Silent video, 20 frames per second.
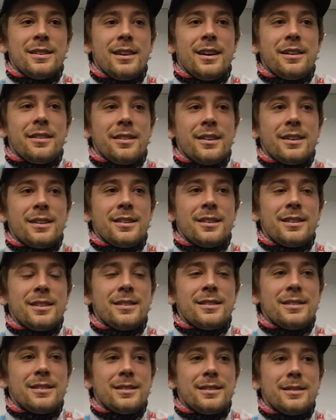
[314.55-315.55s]
I think,
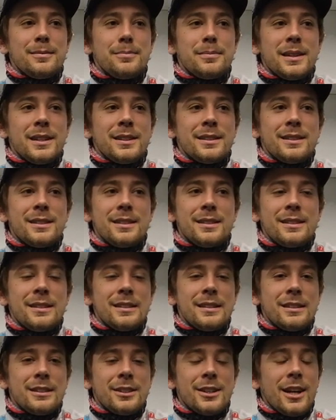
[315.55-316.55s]
but
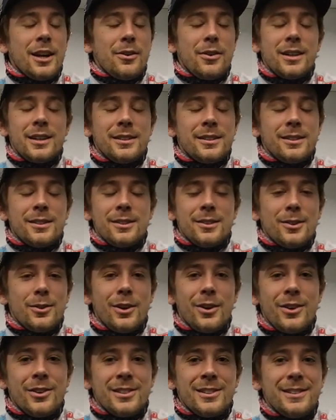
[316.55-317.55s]
uh, in general it's so
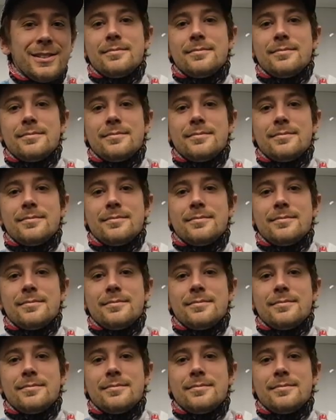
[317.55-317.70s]
hot.